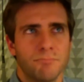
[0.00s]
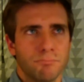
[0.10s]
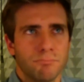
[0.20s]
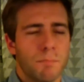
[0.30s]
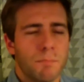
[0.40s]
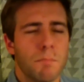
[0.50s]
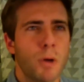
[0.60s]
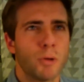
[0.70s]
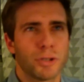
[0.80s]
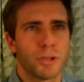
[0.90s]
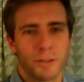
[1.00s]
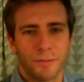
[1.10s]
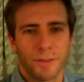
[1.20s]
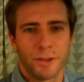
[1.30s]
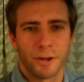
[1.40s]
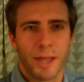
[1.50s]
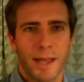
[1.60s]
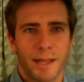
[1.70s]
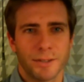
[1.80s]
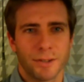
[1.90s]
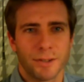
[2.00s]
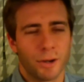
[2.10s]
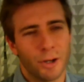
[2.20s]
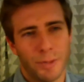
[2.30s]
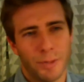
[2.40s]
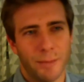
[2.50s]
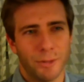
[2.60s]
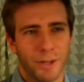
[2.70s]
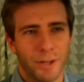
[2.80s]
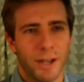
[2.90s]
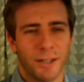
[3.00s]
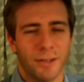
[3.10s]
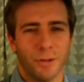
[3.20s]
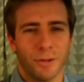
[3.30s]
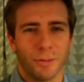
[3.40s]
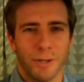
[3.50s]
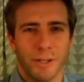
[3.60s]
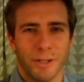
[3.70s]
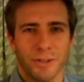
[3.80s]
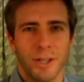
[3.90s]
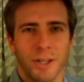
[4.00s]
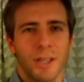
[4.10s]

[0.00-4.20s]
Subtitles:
most of their guys are going to be able to knock down those threes